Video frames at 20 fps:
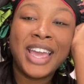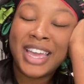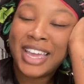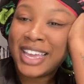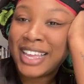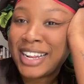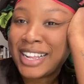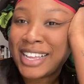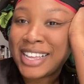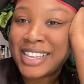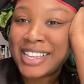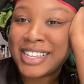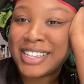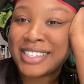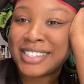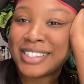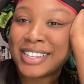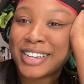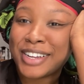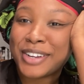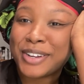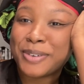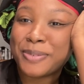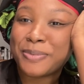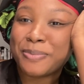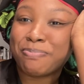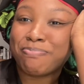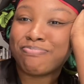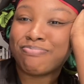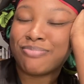It is
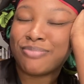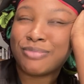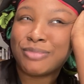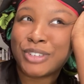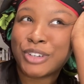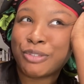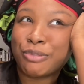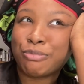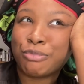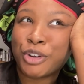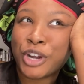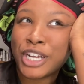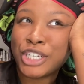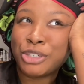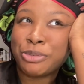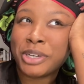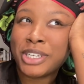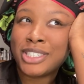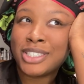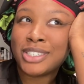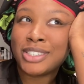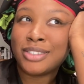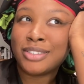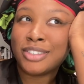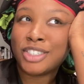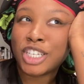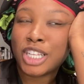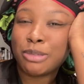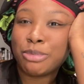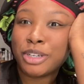graduation
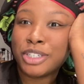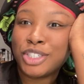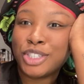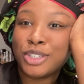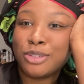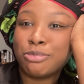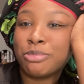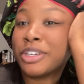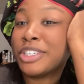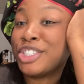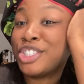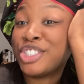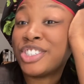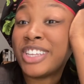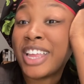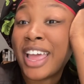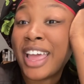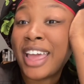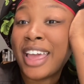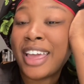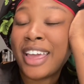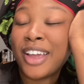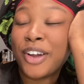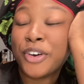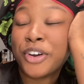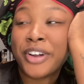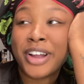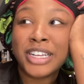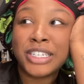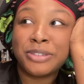celebration brunch day
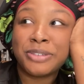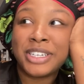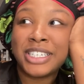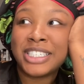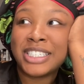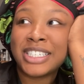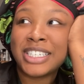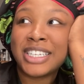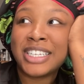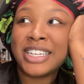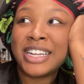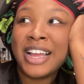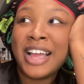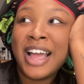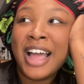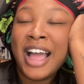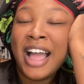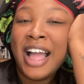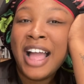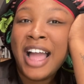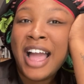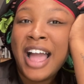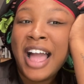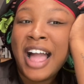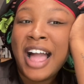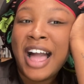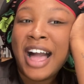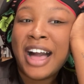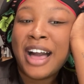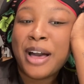or graduation.
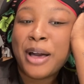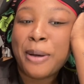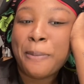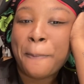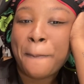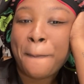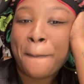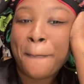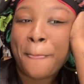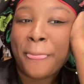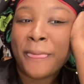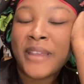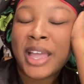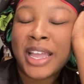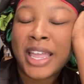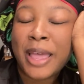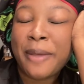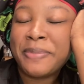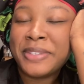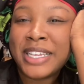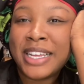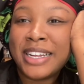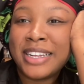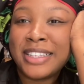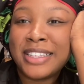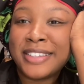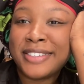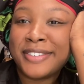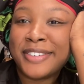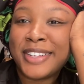I kept saying
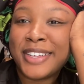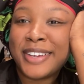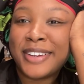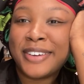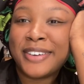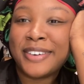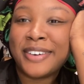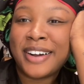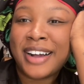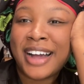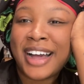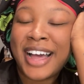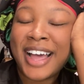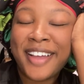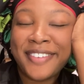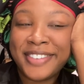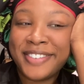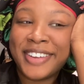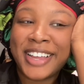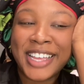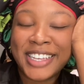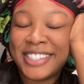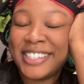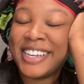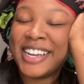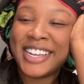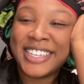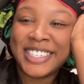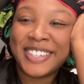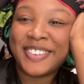in this video, I have to catch you
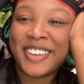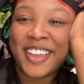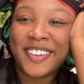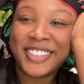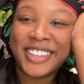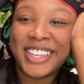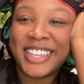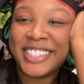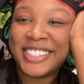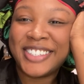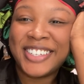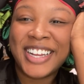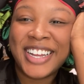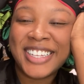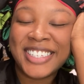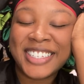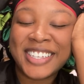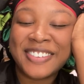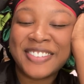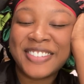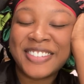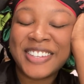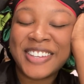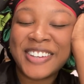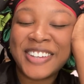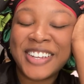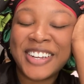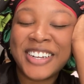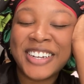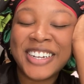guys up. I have to catch you guys up. So
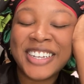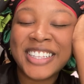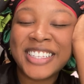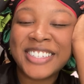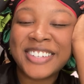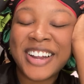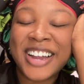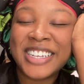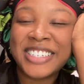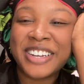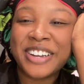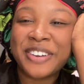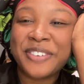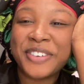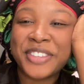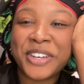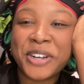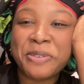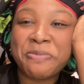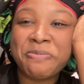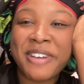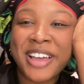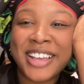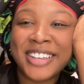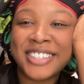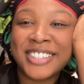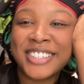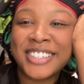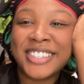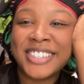your girl is graduating with her
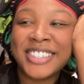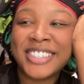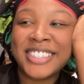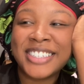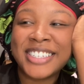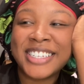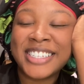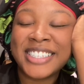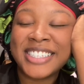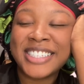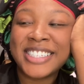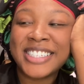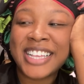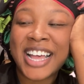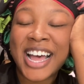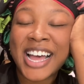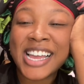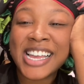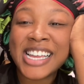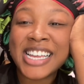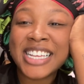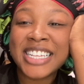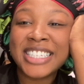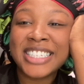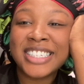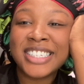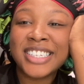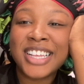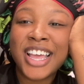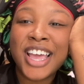master's in
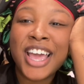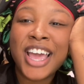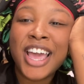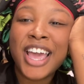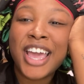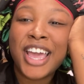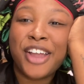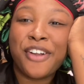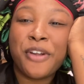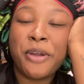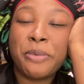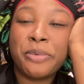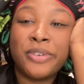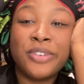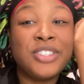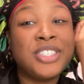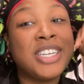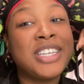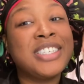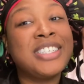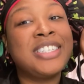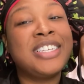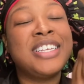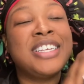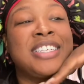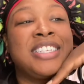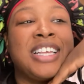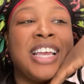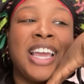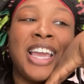science and criminal
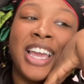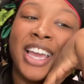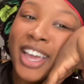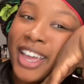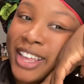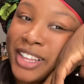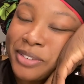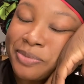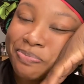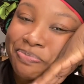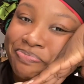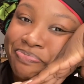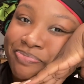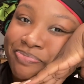justice. And